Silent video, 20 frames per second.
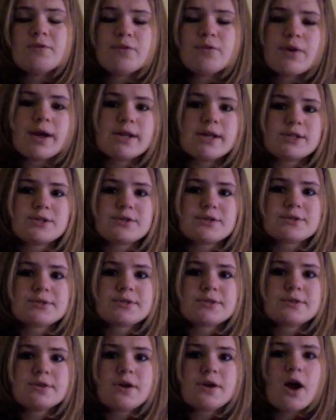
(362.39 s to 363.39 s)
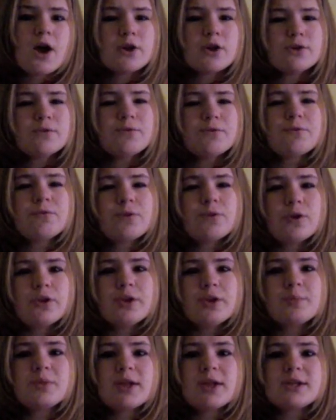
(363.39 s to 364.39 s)
4-Hers, are you
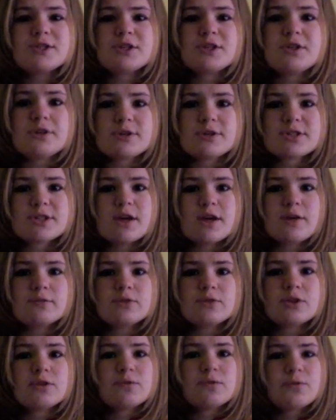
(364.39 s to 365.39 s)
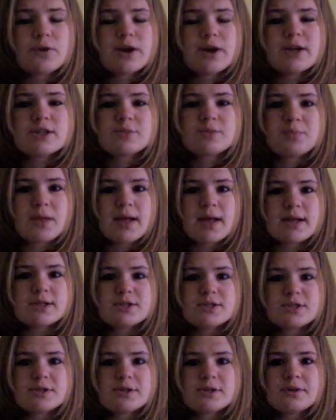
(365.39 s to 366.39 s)
fully pledging yourself to the 4-H
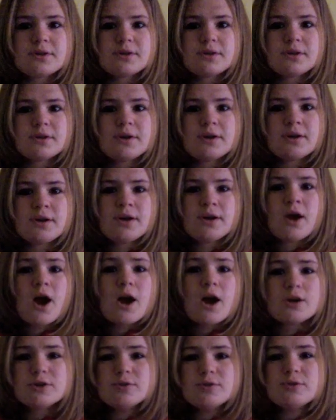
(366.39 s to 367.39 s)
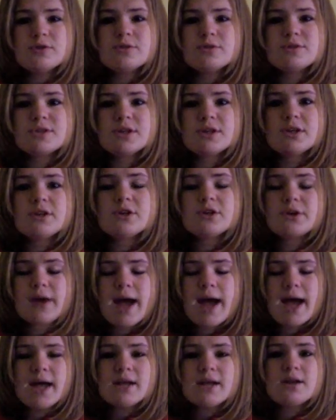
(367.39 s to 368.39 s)
pledge? Are you using your
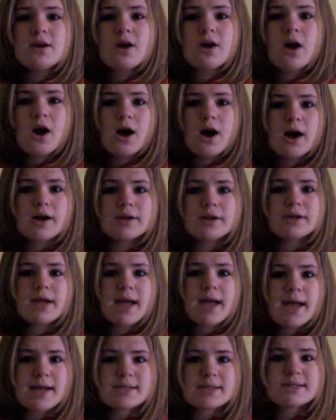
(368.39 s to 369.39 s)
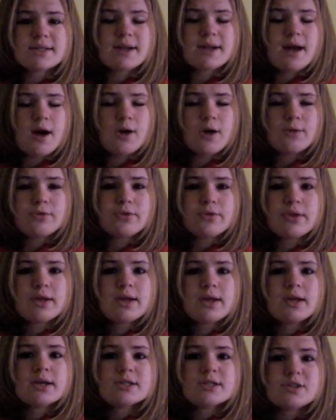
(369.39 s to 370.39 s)
head, heart, hands, and health
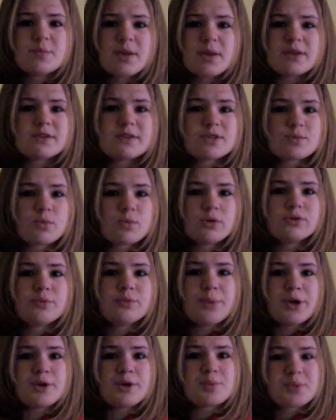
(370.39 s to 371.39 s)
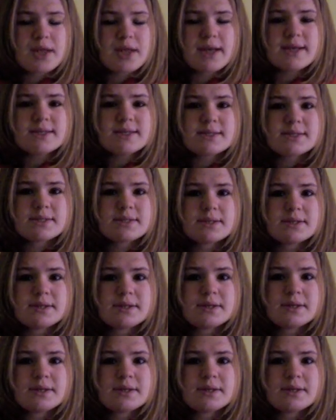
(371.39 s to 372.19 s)
to make this world a better place?